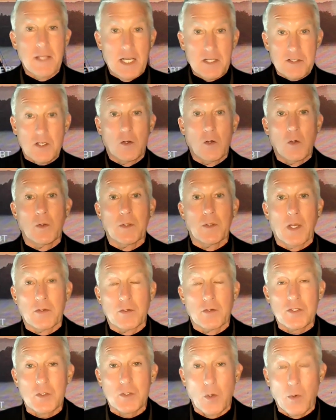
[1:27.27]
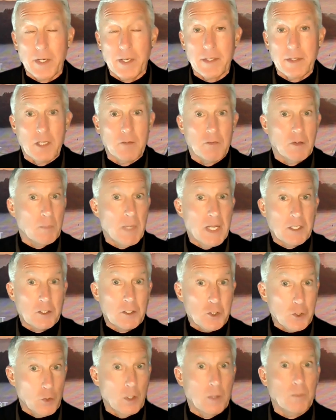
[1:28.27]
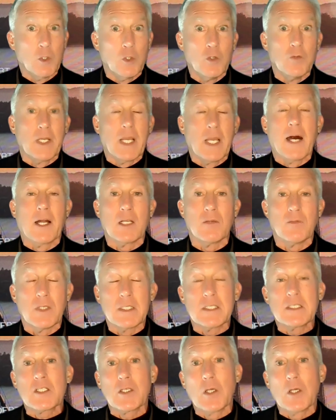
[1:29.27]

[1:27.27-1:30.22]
That's a whole nother story. They even made a short movie out of it.